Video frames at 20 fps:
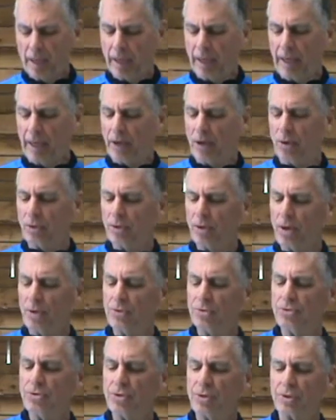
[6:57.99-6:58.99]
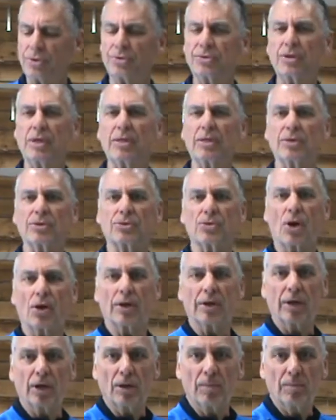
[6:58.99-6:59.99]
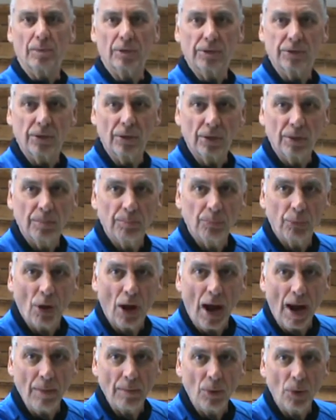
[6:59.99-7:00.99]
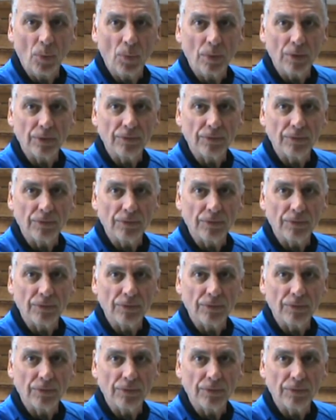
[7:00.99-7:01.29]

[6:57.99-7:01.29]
and I don't know that you can see this on here, but the primer was